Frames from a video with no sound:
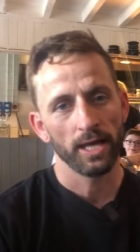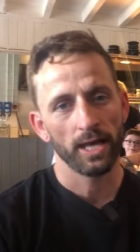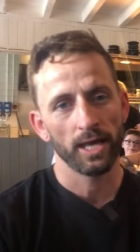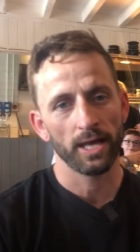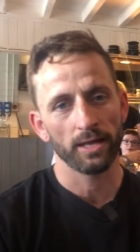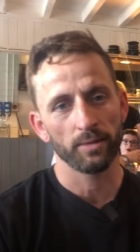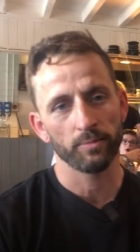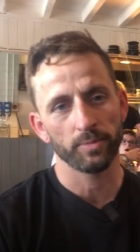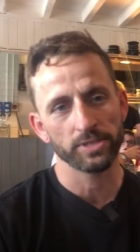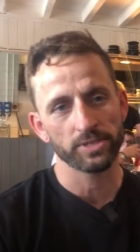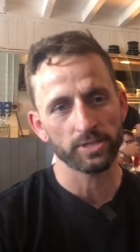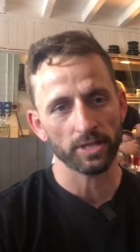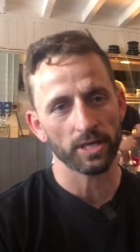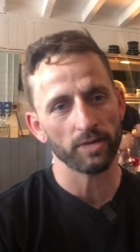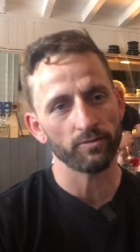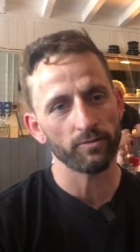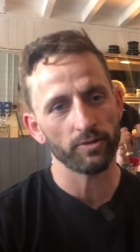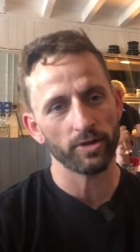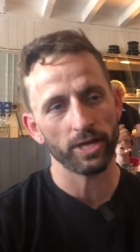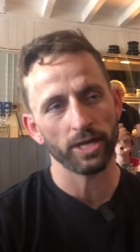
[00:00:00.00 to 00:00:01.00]
Um, he's it's
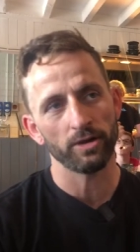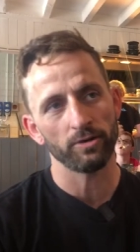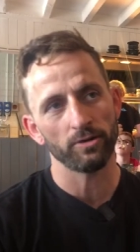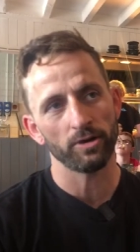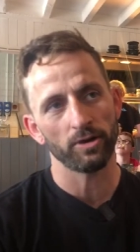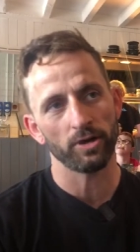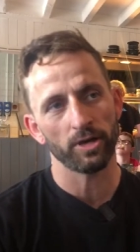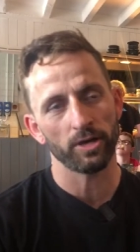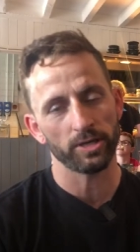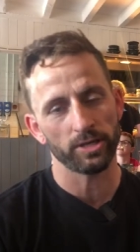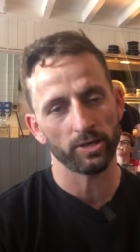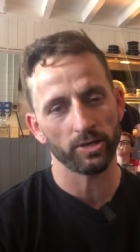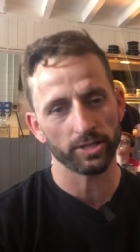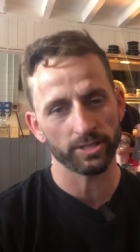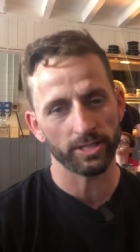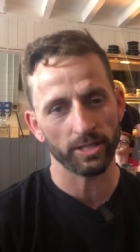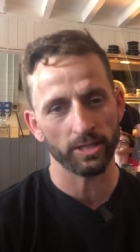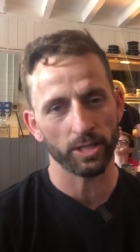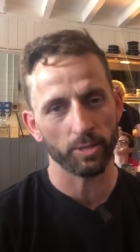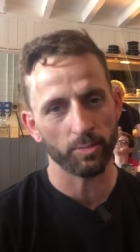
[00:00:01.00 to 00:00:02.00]
delivered here uh, on a
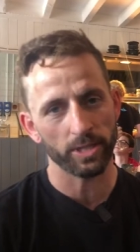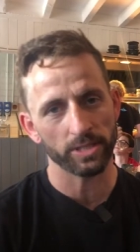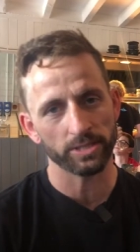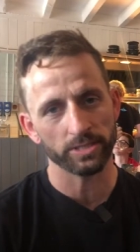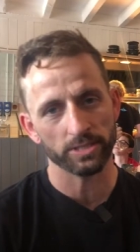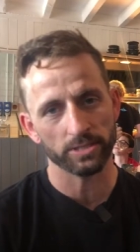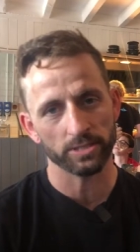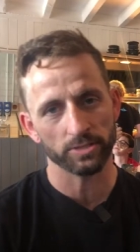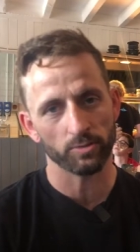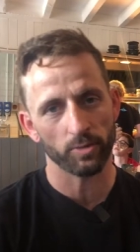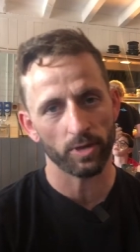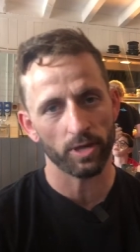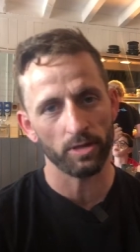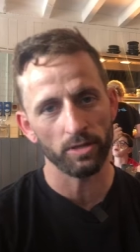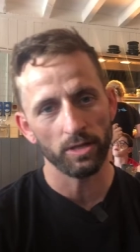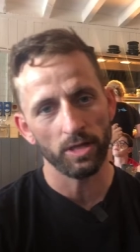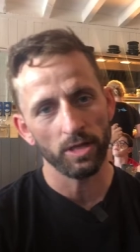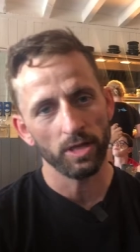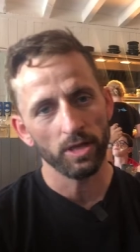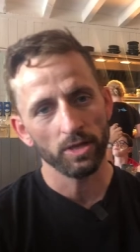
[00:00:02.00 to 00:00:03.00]
daily basis as
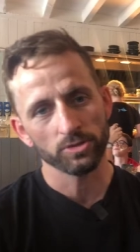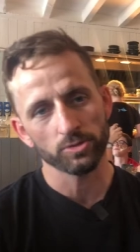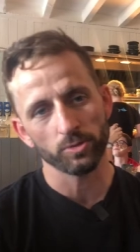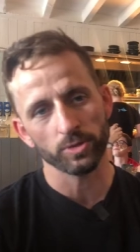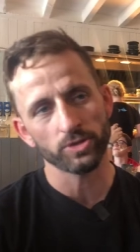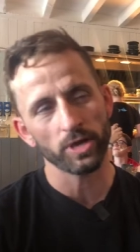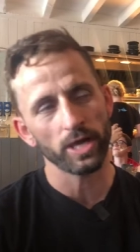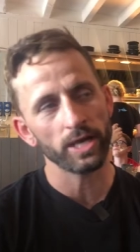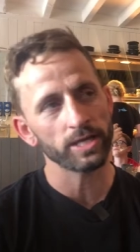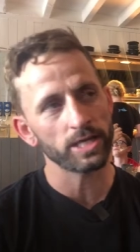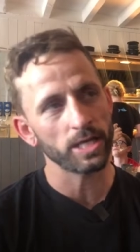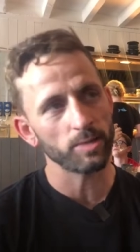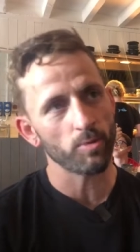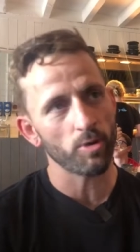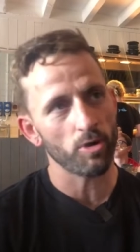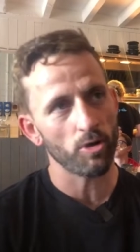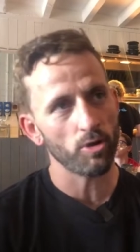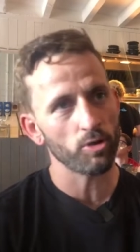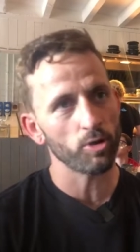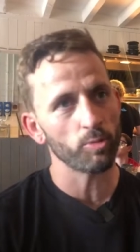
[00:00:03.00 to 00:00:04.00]
well. So we try and keep
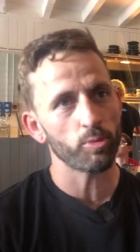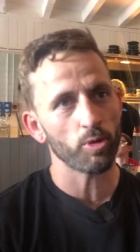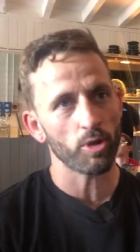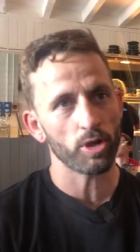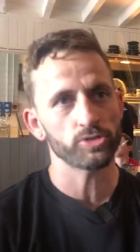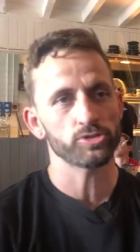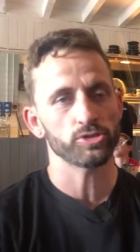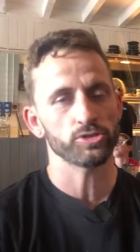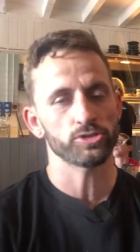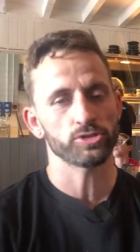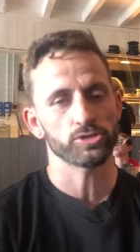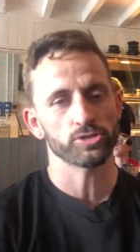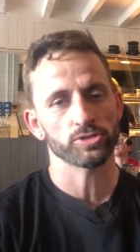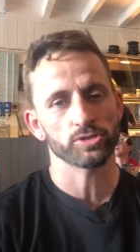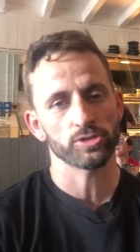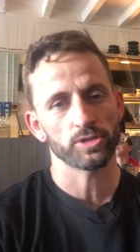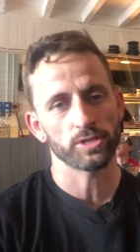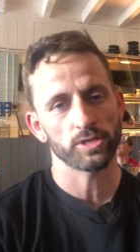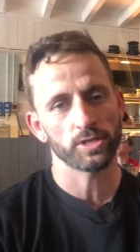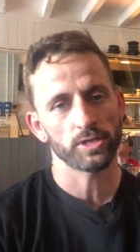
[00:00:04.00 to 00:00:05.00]
all the produce
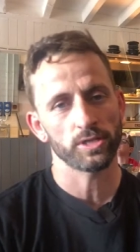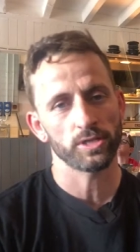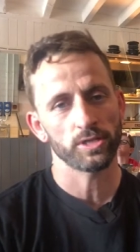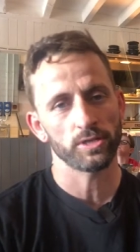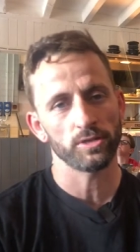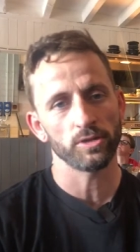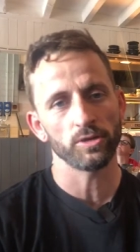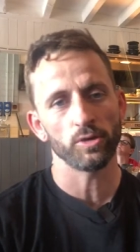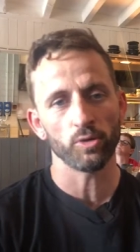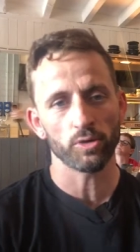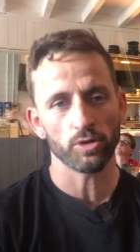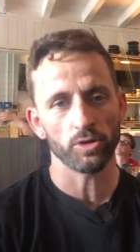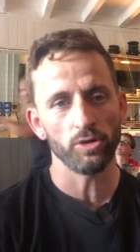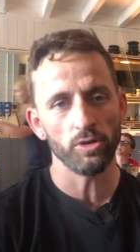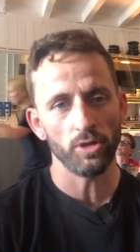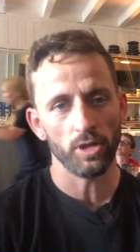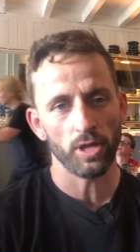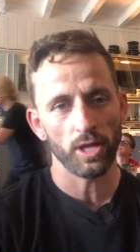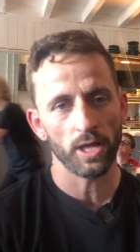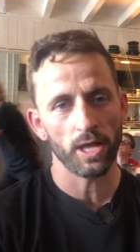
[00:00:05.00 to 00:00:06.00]
local.
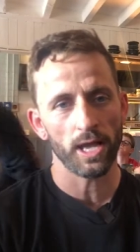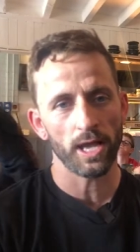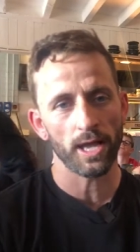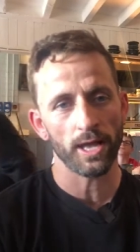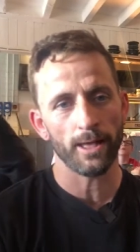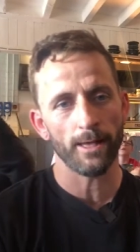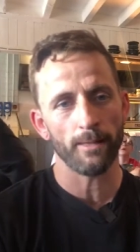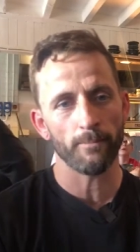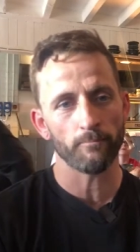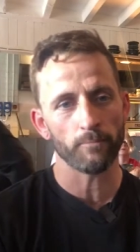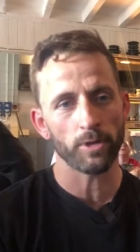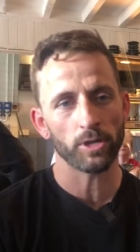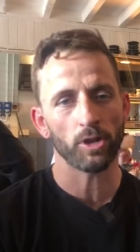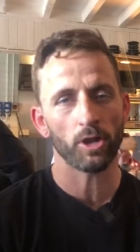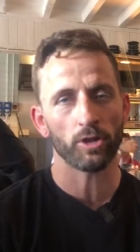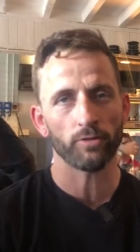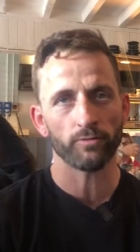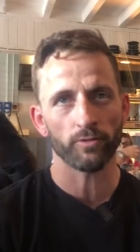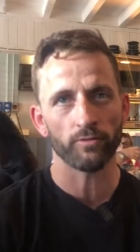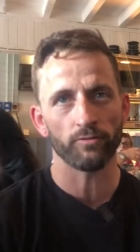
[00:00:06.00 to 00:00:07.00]
Um, a
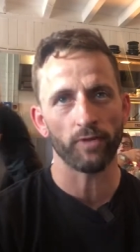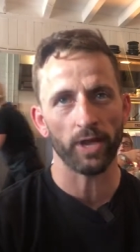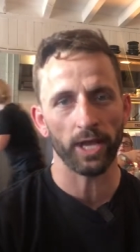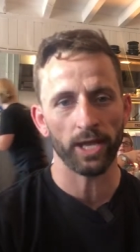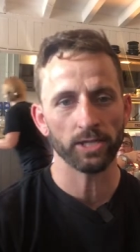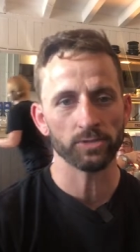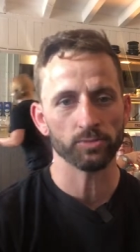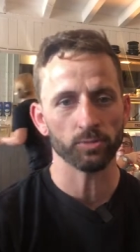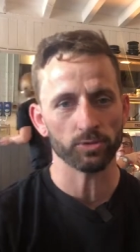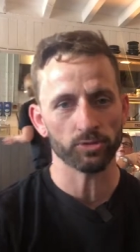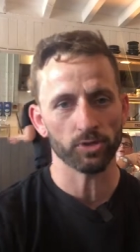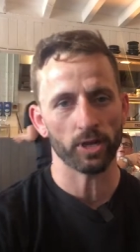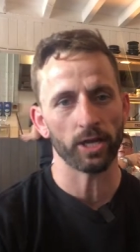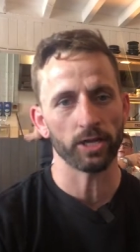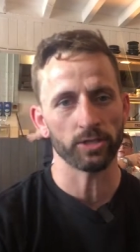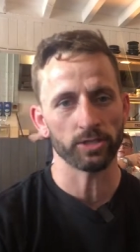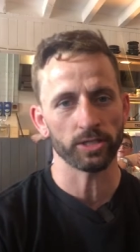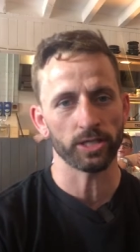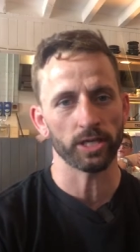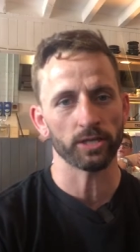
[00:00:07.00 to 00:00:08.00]
lot of our veg we'll try
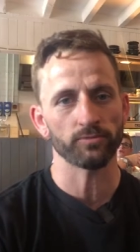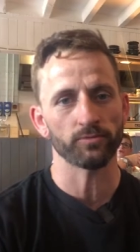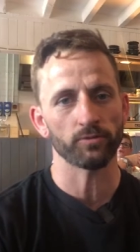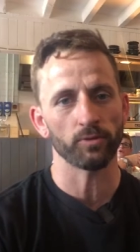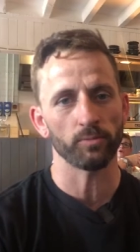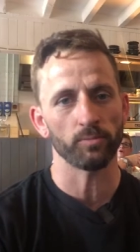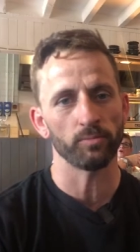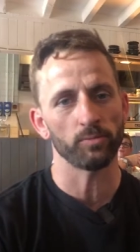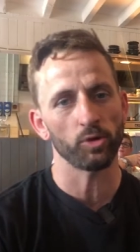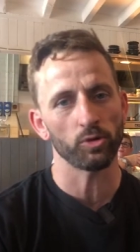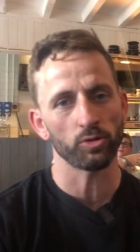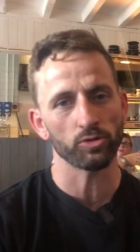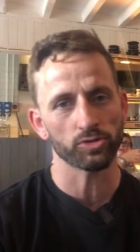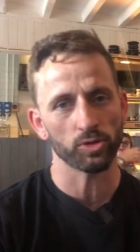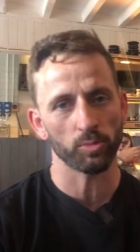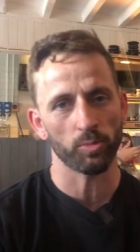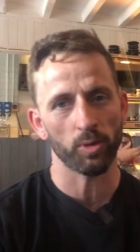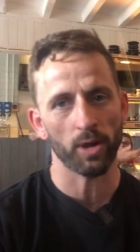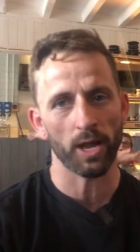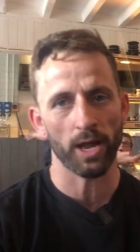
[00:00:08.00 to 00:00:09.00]
and get from local
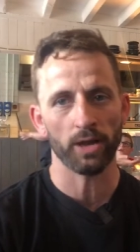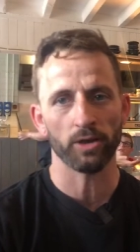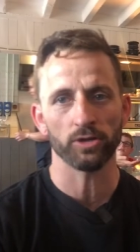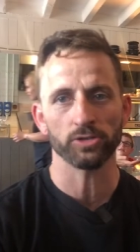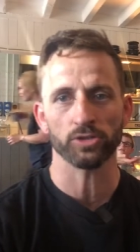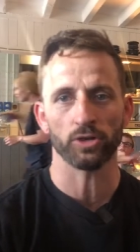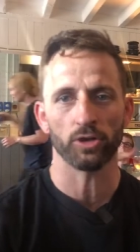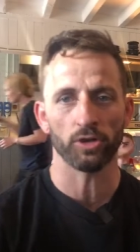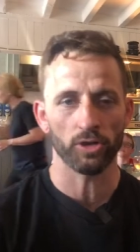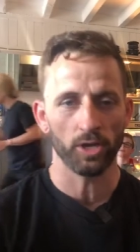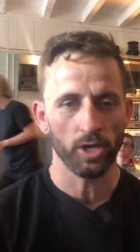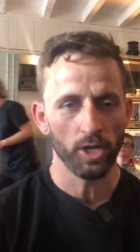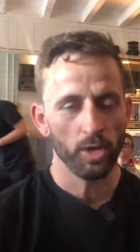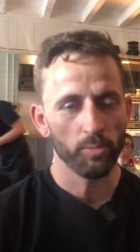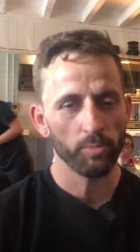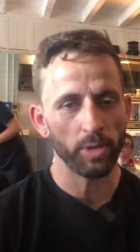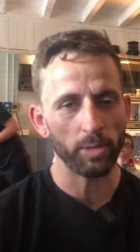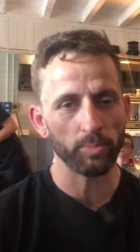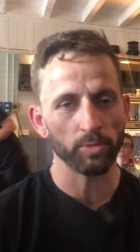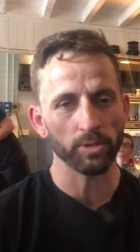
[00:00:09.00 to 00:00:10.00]
suppliers or
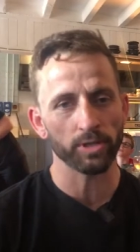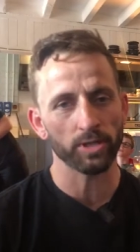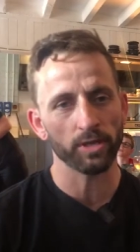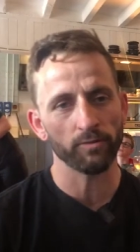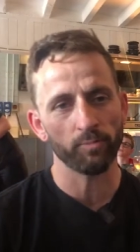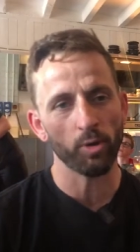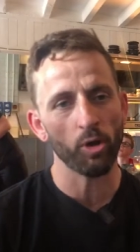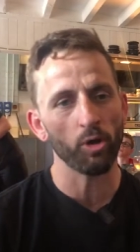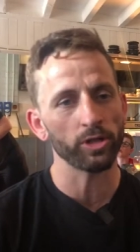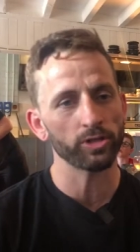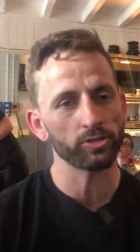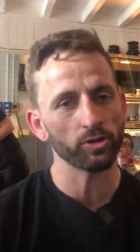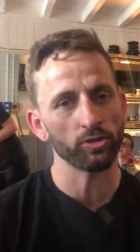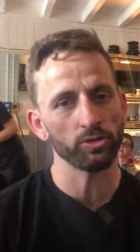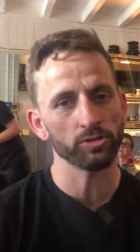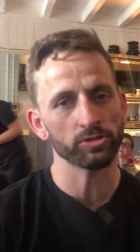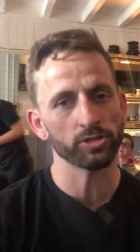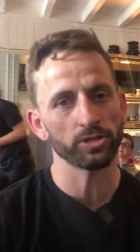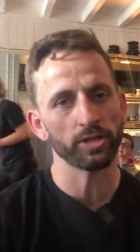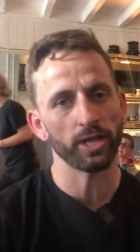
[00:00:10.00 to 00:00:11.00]
people that have
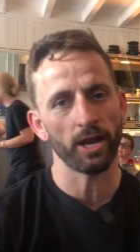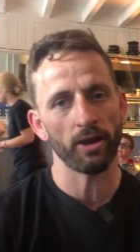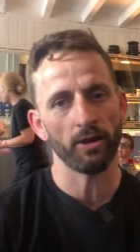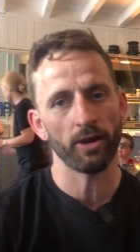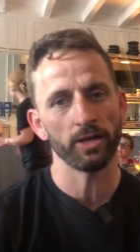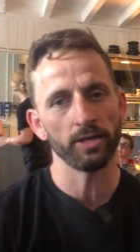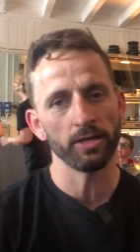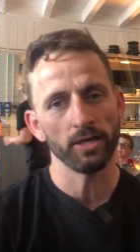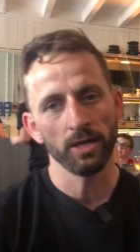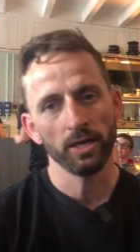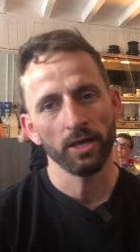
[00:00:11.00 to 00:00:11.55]
polytunnels in the area.